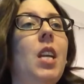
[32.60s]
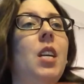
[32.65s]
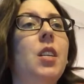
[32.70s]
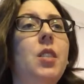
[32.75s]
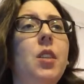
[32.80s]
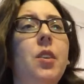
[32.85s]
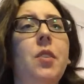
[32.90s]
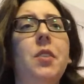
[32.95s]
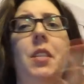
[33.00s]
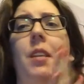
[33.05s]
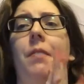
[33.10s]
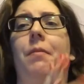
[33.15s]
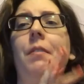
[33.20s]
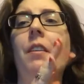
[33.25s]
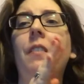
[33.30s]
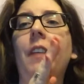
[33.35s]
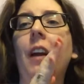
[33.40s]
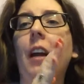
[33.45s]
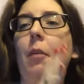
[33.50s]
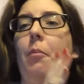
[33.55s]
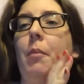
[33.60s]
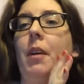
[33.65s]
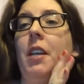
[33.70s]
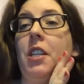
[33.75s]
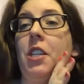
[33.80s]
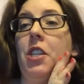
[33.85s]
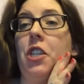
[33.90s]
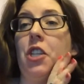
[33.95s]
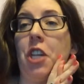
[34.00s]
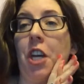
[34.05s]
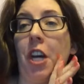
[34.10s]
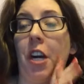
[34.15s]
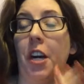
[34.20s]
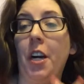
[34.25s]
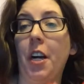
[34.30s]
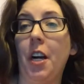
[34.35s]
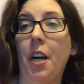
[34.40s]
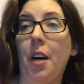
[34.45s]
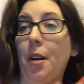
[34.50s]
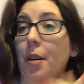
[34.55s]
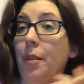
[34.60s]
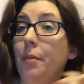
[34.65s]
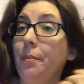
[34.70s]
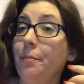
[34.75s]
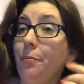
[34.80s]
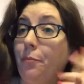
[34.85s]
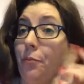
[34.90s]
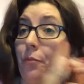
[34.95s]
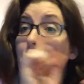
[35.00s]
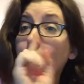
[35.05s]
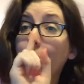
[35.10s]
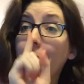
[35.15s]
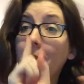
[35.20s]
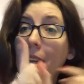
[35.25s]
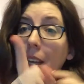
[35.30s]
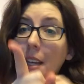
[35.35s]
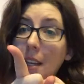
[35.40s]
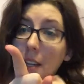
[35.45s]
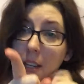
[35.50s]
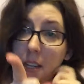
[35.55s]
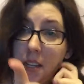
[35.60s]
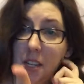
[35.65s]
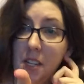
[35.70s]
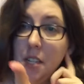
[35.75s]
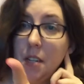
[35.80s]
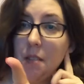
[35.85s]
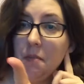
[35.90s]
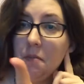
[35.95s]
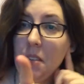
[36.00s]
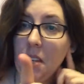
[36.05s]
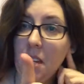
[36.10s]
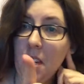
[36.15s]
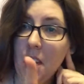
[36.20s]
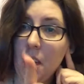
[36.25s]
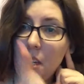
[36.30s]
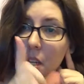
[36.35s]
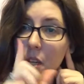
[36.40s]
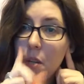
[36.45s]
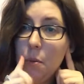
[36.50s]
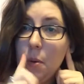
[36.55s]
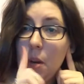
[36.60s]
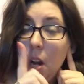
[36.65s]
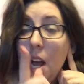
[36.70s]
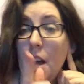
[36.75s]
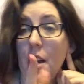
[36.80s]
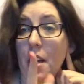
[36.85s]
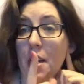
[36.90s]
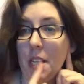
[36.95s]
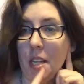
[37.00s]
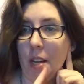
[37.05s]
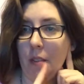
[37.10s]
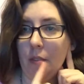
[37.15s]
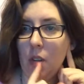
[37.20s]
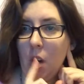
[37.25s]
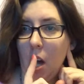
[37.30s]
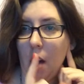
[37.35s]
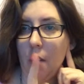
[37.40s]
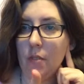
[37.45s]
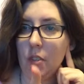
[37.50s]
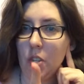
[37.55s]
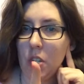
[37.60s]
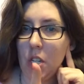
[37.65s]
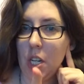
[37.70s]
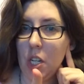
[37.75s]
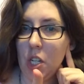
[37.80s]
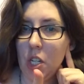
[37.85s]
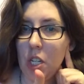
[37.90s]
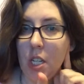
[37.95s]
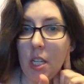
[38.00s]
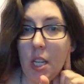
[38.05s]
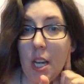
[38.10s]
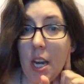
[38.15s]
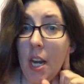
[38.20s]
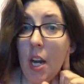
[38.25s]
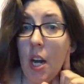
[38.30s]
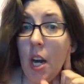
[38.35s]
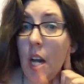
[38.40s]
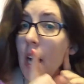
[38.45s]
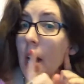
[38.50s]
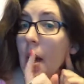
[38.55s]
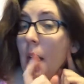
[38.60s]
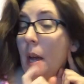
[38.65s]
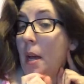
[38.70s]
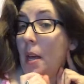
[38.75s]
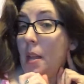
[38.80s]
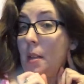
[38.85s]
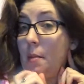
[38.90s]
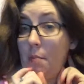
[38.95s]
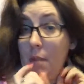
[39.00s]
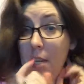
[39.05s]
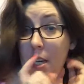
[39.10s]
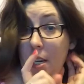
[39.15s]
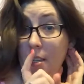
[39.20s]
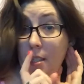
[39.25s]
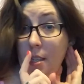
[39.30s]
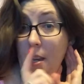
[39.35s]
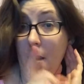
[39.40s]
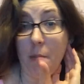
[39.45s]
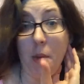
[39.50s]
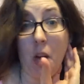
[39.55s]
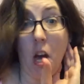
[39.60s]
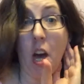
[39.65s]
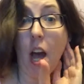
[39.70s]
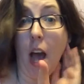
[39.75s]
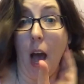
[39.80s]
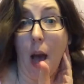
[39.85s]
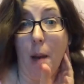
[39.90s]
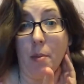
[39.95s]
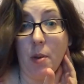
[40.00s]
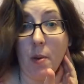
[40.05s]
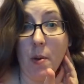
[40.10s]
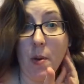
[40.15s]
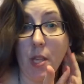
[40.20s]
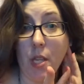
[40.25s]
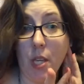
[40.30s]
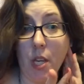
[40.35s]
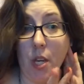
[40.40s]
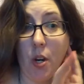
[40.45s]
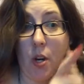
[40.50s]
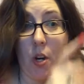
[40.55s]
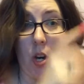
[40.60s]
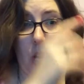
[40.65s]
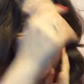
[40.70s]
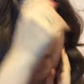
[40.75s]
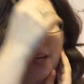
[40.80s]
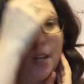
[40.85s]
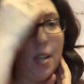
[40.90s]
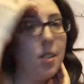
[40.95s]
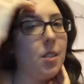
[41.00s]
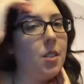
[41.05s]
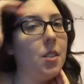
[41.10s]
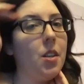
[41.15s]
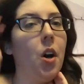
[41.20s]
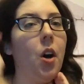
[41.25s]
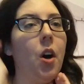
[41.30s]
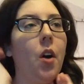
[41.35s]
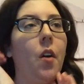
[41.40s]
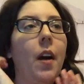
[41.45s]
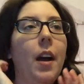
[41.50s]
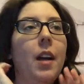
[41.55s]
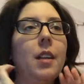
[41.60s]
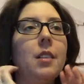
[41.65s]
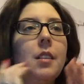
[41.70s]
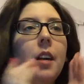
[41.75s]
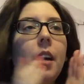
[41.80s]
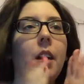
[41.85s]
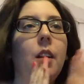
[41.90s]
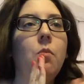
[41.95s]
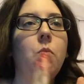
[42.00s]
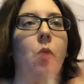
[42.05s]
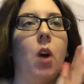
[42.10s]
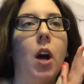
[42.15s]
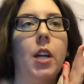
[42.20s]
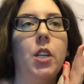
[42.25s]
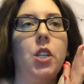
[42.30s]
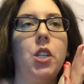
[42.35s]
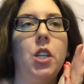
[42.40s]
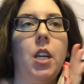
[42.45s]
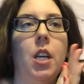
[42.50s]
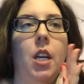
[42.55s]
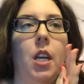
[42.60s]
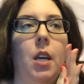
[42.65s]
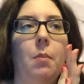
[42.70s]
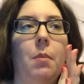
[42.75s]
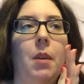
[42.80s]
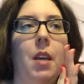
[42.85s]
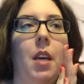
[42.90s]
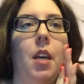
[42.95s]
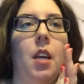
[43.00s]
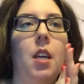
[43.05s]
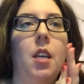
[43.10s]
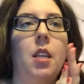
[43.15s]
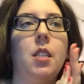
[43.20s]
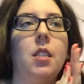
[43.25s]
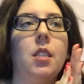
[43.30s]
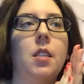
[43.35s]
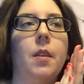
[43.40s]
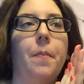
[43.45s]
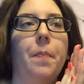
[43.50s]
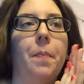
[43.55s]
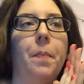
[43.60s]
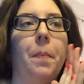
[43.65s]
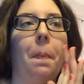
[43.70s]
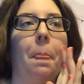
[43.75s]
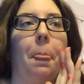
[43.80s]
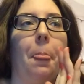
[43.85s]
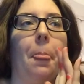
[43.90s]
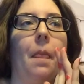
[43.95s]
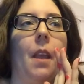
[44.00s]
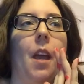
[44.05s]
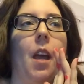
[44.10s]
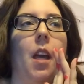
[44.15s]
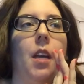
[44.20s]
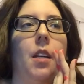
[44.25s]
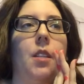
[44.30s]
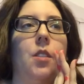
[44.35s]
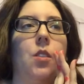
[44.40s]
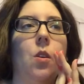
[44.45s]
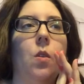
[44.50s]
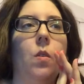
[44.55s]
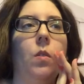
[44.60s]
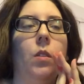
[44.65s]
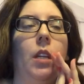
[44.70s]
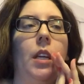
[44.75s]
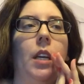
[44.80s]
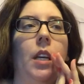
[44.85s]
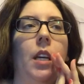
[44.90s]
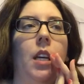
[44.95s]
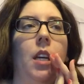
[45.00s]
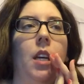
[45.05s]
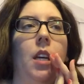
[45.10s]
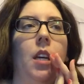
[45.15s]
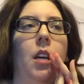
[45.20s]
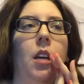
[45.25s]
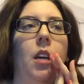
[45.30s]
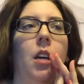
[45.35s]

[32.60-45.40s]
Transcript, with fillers: So Tiffy recommended Jericho. Tiffy, you and I need to have a conversation later because I'm not happy with you. So I started watching it because it's only